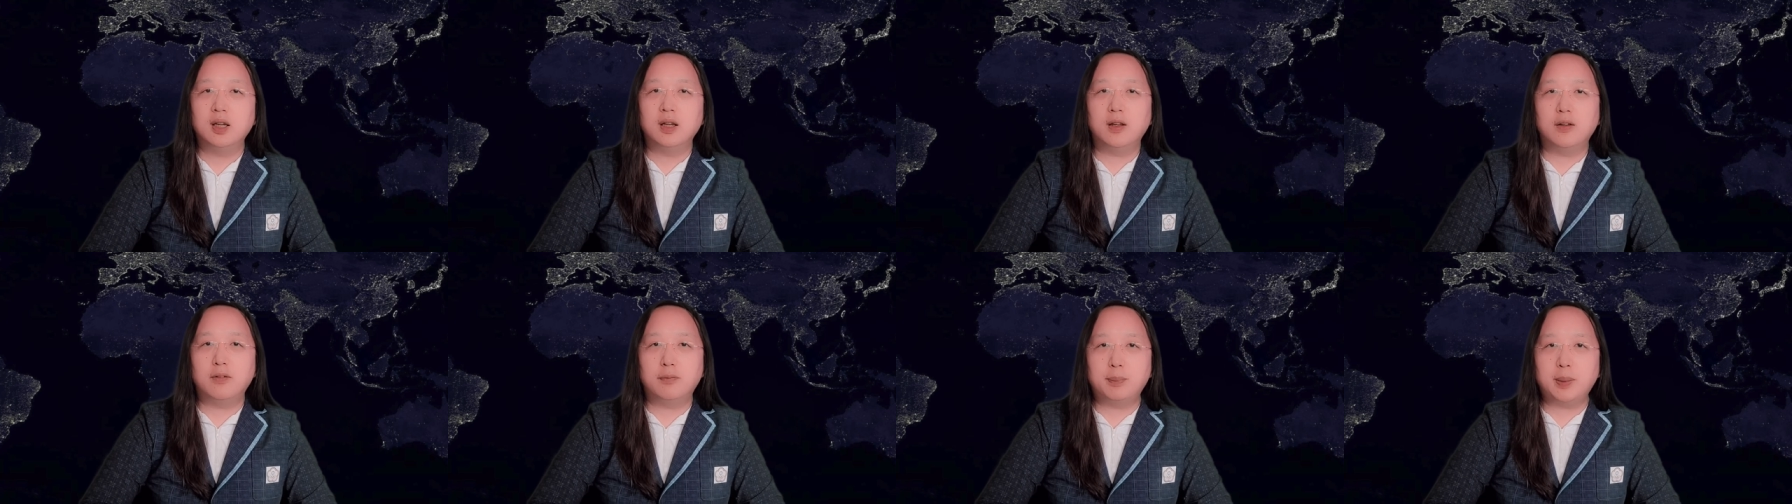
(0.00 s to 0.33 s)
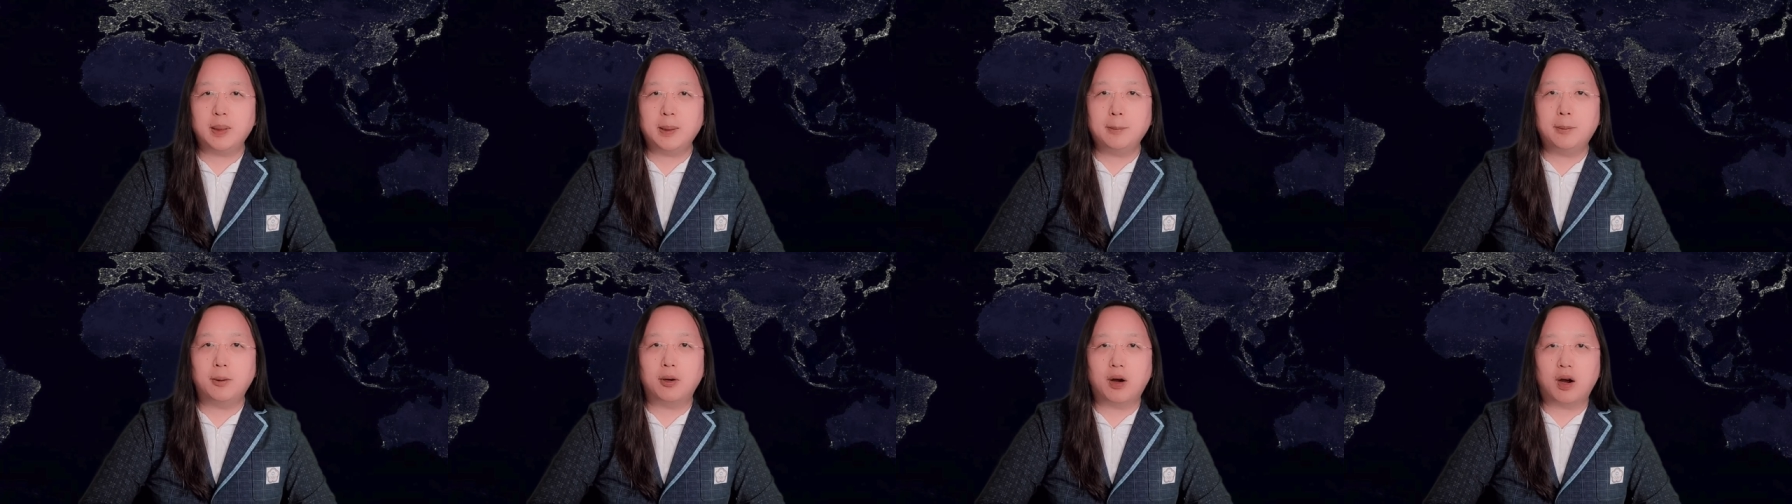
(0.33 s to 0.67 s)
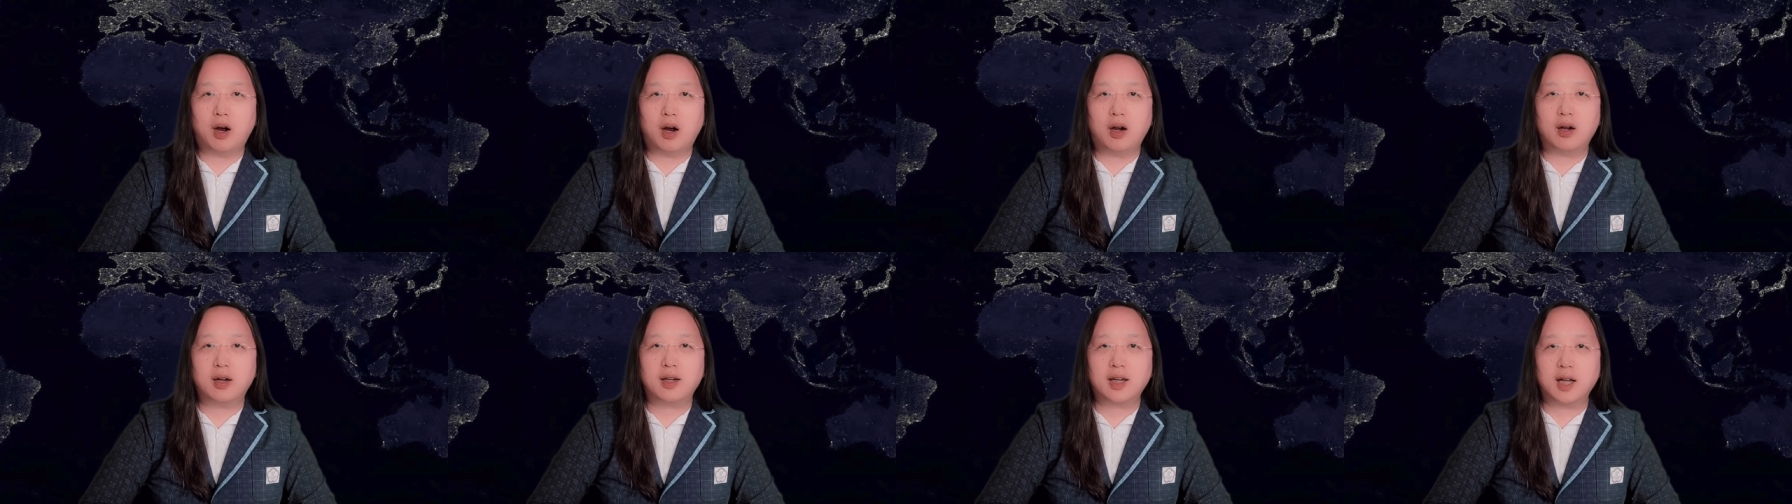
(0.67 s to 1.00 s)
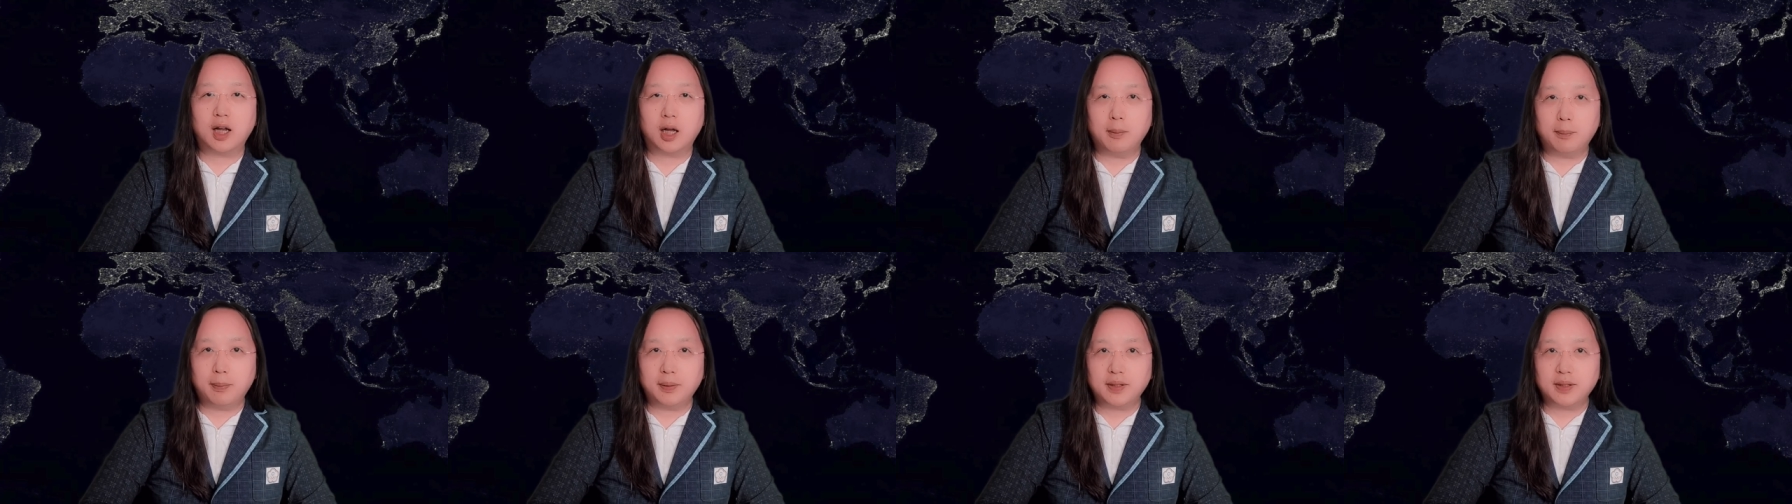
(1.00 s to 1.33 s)
if people are
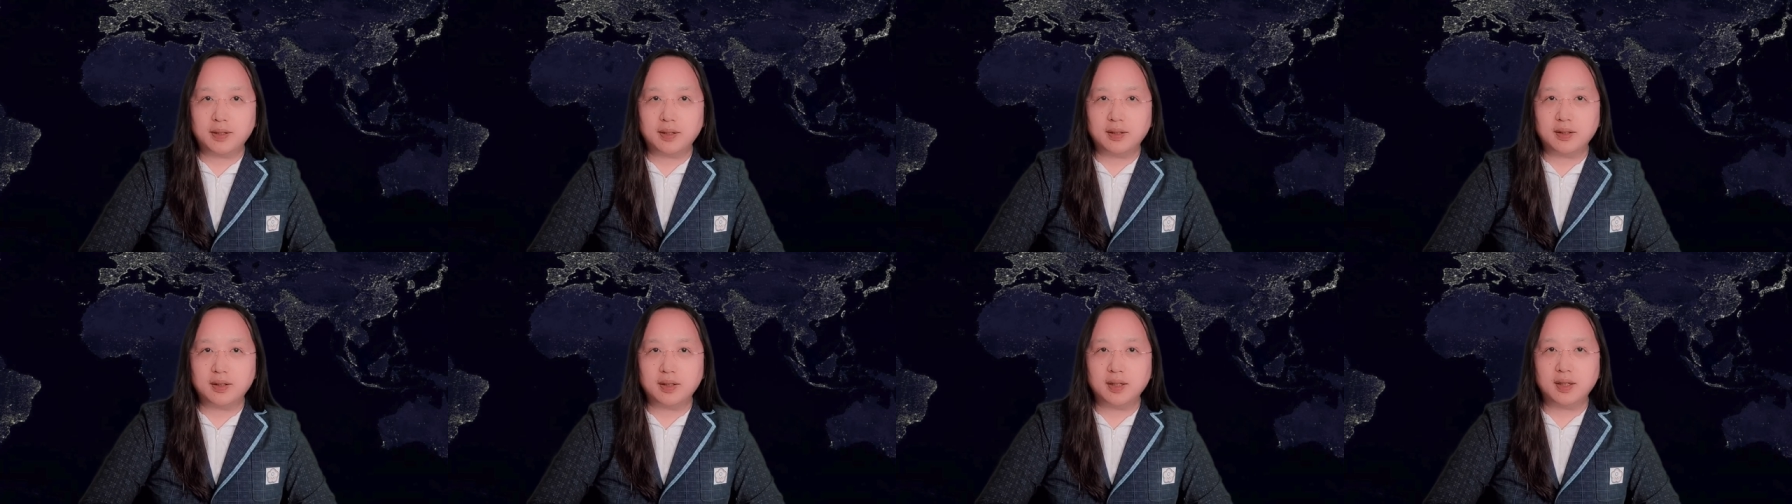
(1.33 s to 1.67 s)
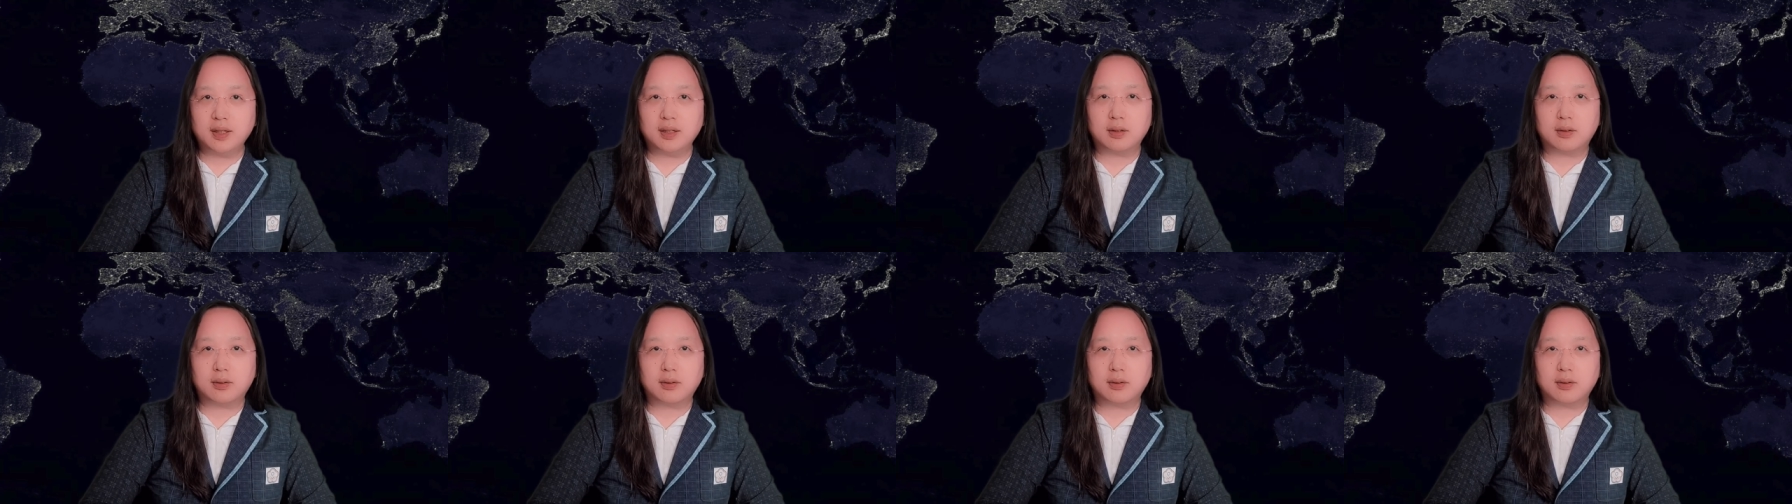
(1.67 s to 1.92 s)
competent in